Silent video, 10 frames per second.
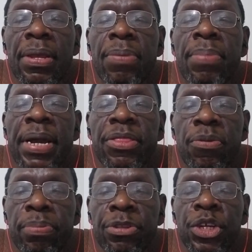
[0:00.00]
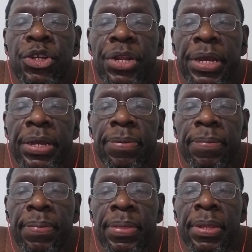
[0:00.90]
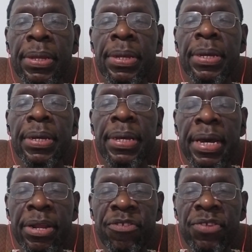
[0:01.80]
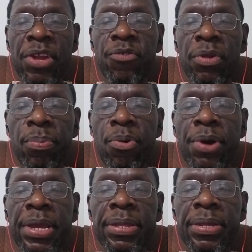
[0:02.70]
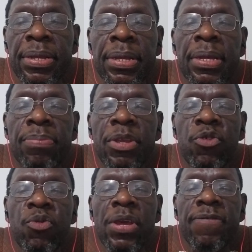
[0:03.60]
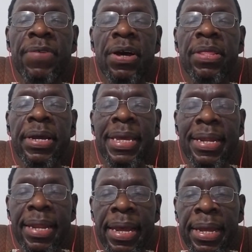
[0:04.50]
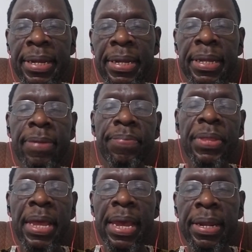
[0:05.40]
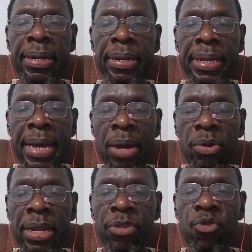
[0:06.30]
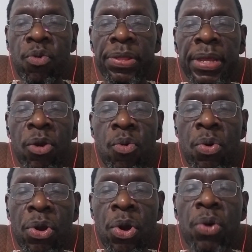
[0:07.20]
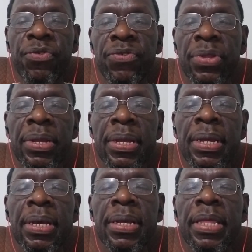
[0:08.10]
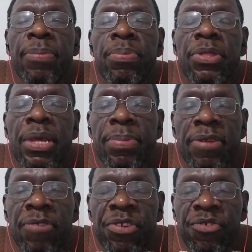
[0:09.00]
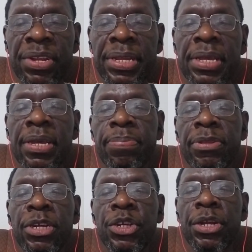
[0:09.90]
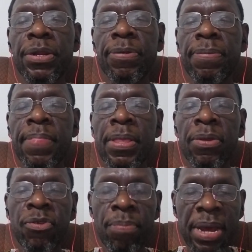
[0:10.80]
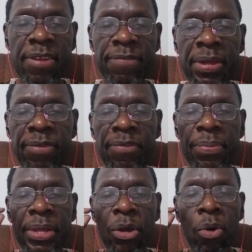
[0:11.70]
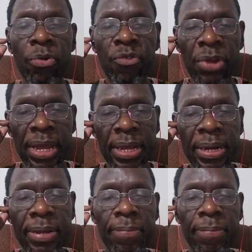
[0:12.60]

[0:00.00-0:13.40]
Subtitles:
By their positioning at a central point between farther inland and the outlet toward the coast, that put them in a very strategic position to benefit from the gold trade.